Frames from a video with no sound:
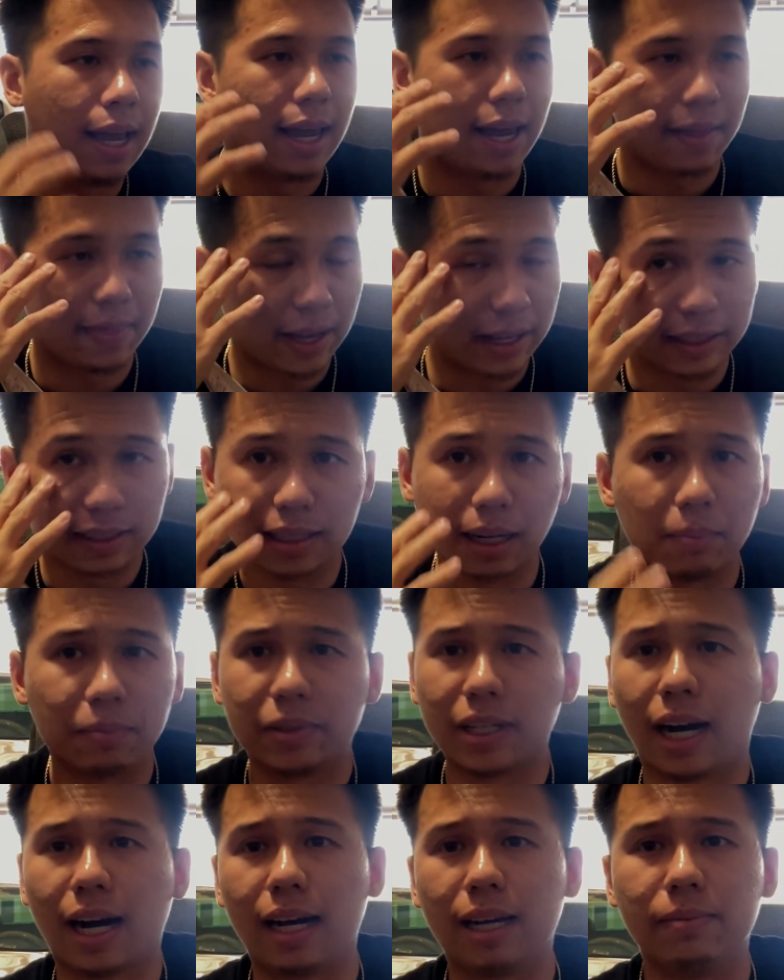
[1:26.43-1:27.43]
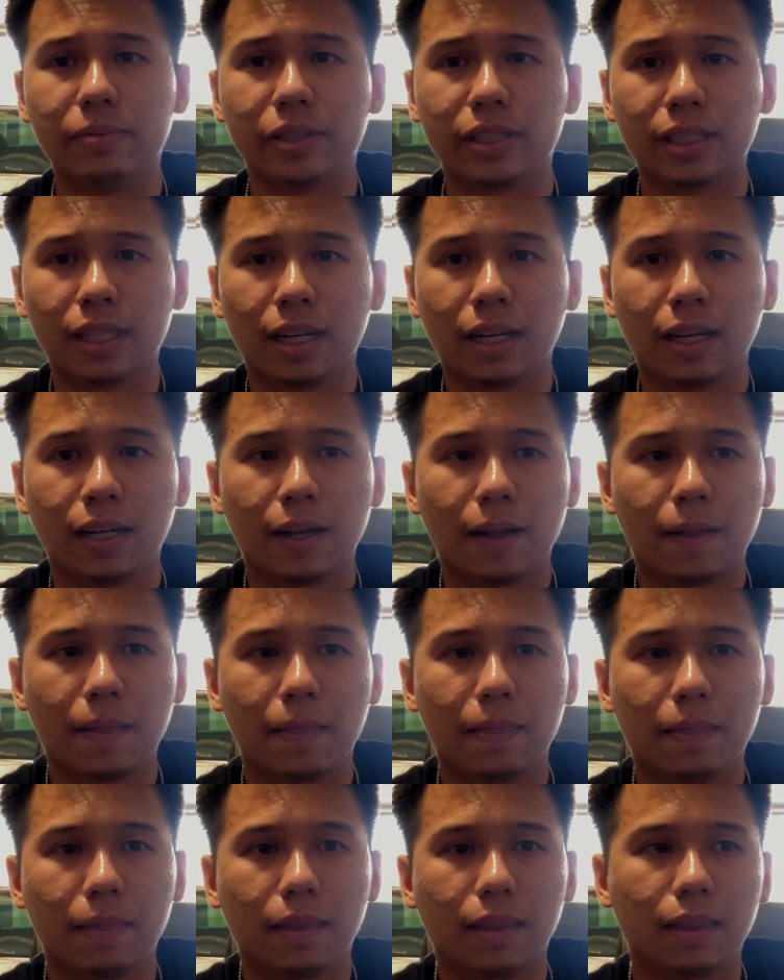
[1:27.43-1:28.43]
And then sometimes
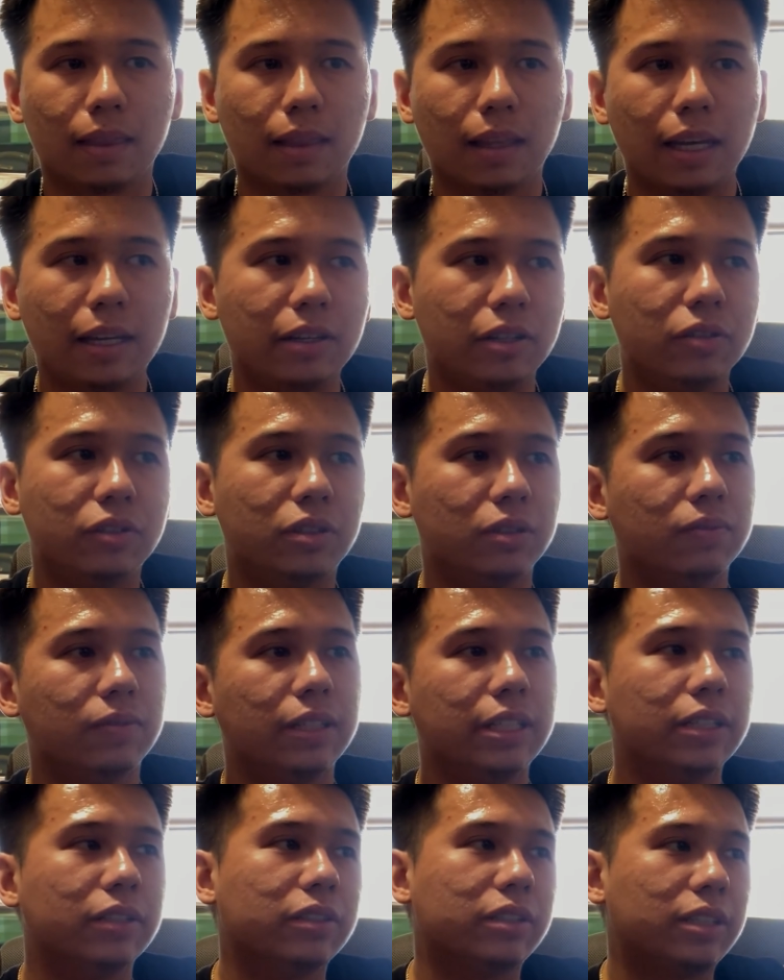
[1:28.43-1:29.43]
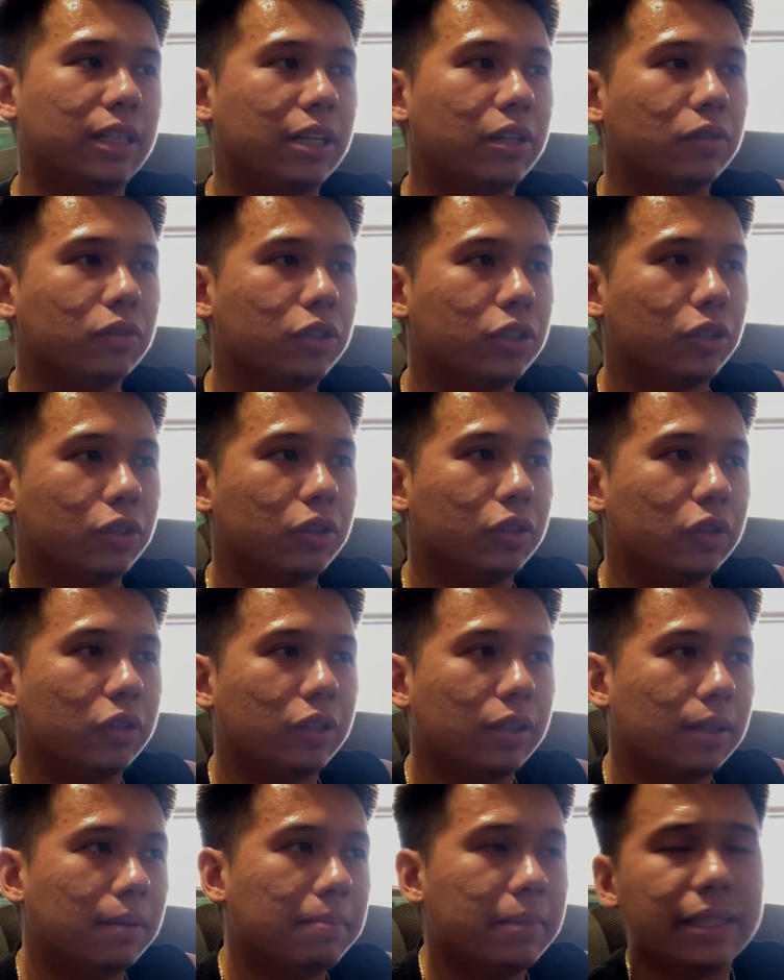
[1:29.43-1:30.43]
in YouTube videos, they don't show you
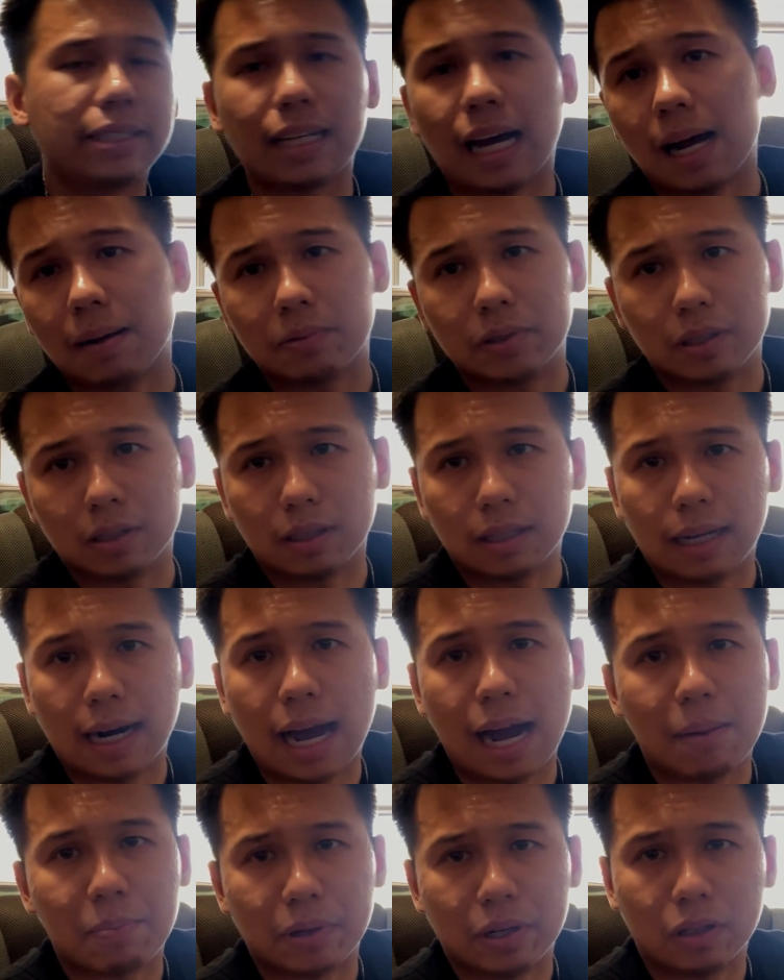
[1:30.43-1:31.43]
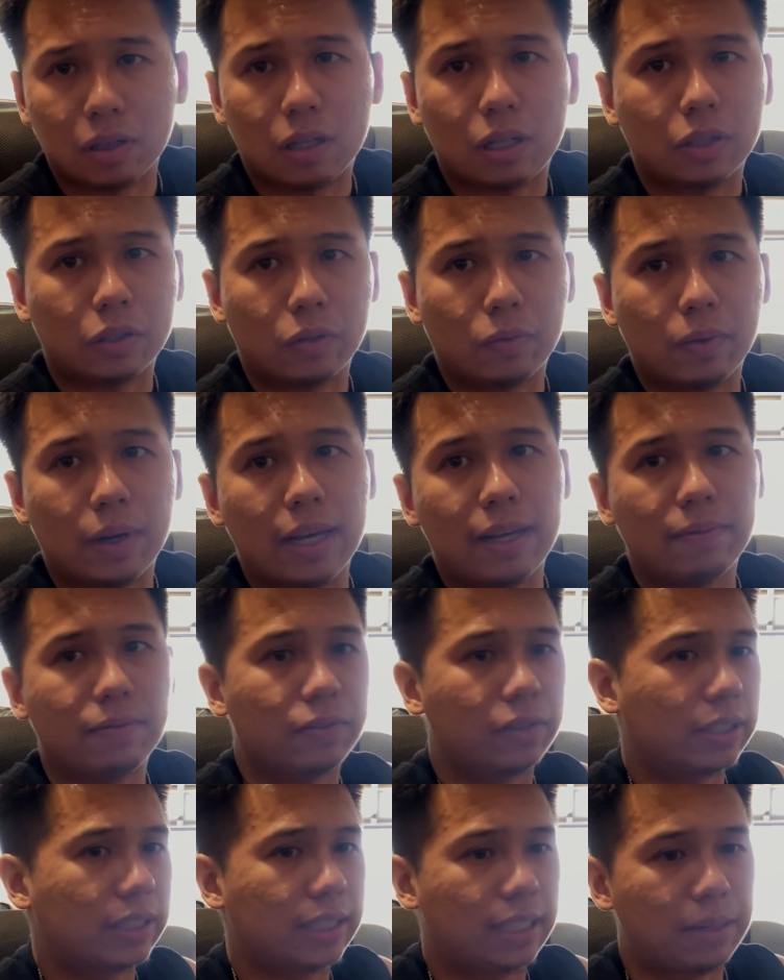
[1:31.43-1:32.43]
the mishaps that happen along the way.
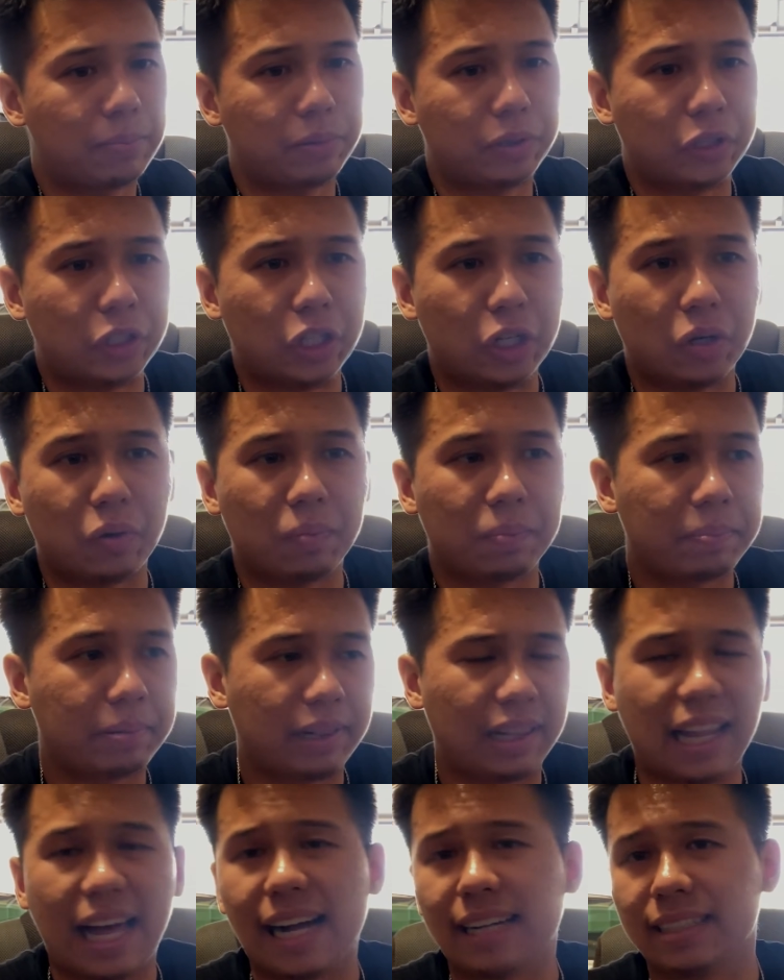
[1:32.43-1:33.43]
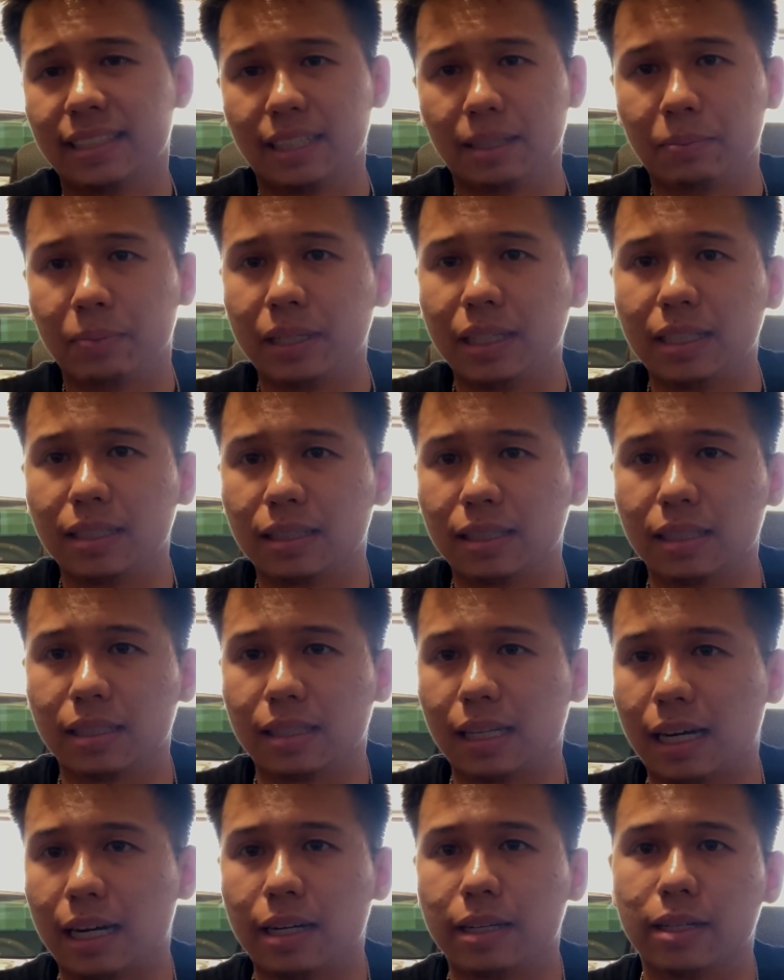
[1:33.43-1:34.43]
For example, you know, plastic pieces
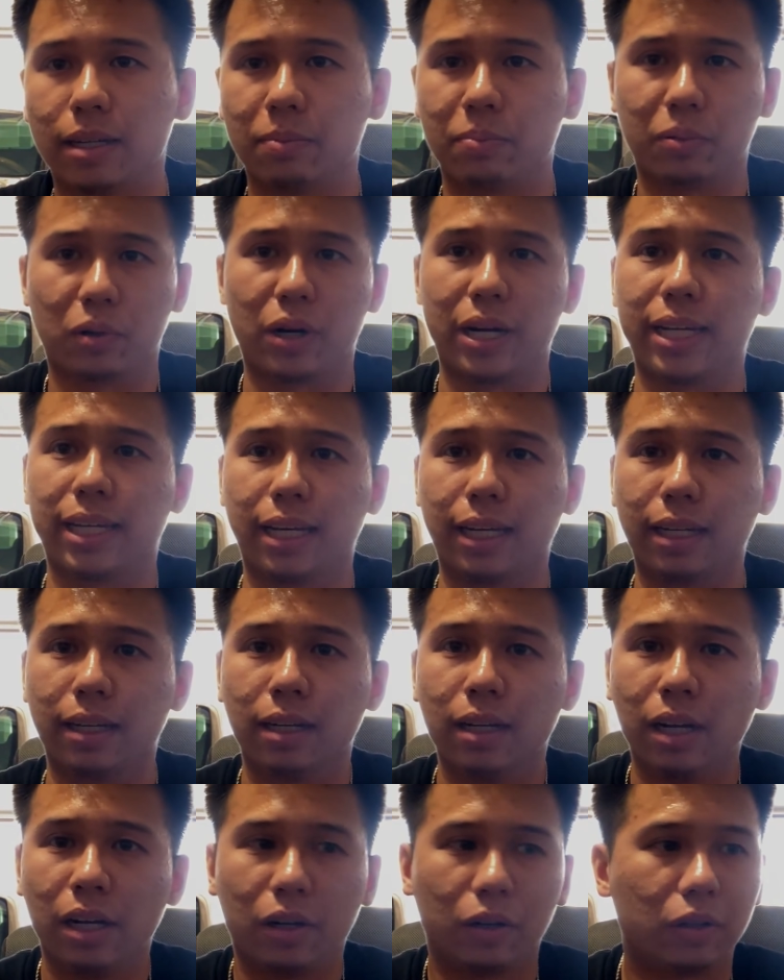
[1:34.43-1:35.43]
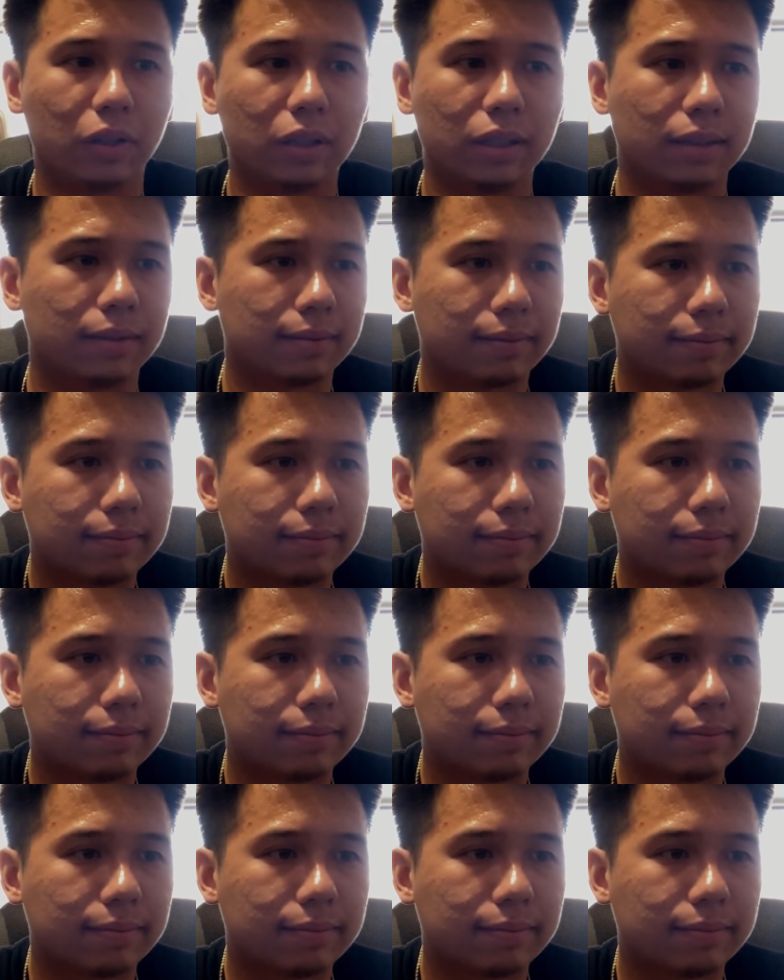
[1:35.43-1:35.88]
that end up breaking or